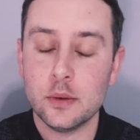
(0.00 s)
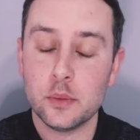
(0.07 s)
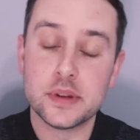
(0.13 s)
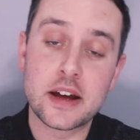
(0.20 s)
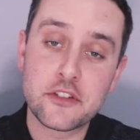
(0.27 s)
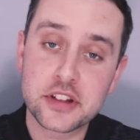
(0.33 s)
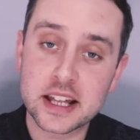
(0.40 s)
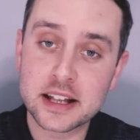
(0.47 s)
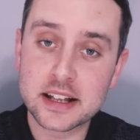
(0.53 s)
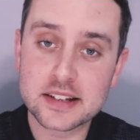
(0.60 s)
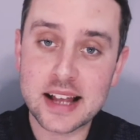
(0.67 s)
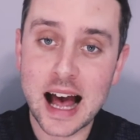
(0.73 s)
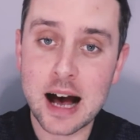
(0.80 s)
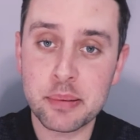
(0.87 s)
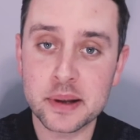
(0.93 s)
With everything
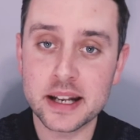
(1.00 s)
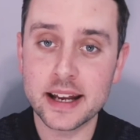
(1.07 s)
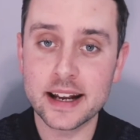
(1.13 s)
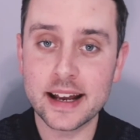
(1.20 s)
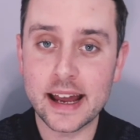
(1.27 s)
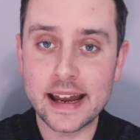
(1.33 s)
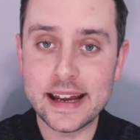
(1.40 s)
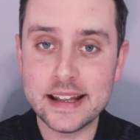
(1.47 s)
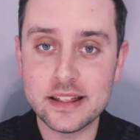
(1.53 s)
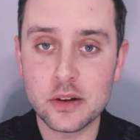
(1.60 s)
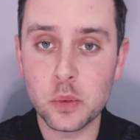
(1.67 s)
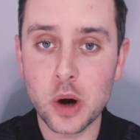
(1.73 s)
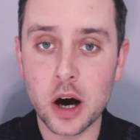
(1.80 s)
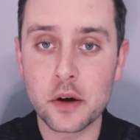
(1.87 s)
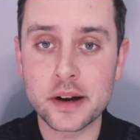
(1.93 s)
that's happening in the
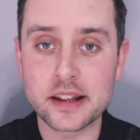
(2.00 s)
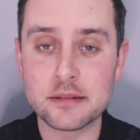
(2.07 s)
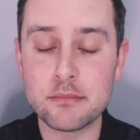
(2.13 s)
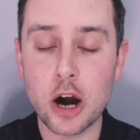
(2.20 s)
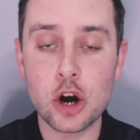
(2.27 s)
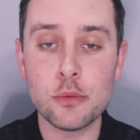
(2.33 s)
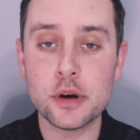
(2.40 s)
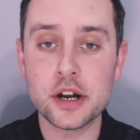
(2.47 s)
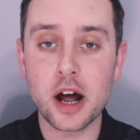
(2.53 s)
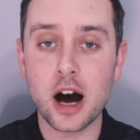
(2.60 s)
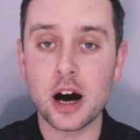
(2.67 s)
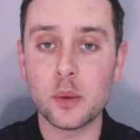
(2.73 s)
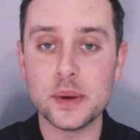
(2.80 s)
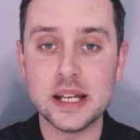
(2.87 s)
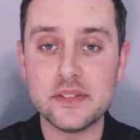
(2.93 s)
world at the moment,
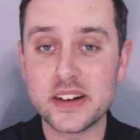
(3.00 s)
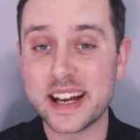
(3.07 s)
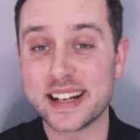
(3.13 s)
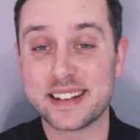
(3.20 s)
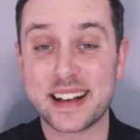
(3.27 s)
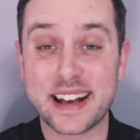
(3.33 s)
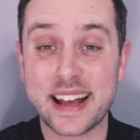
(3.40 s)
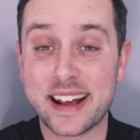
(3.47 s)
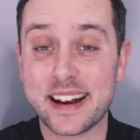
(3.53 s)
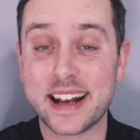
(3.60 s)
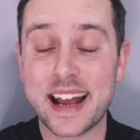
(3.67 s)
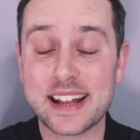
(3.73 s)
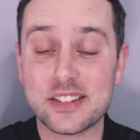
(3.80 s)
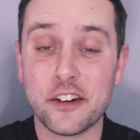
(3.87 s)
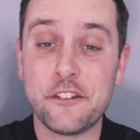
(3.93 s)
are we even going to
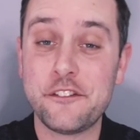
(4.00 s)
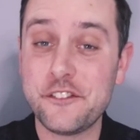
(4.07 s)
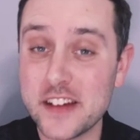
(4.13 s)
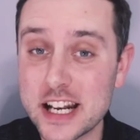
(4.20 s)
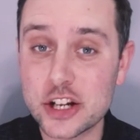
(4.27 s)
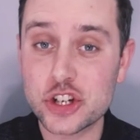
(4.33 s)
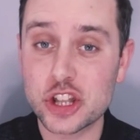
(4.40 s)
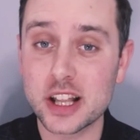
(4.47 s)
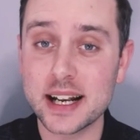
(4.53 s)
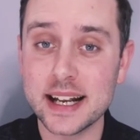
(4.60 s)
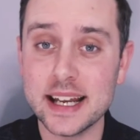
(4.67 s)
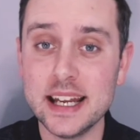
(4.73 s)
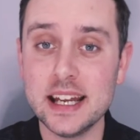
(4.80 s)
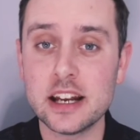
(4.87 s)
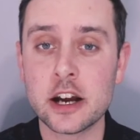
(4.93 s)
get to finish the
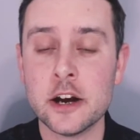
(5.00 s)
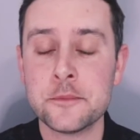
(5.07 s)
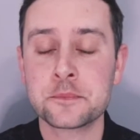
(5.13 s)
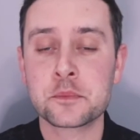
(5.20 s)
league?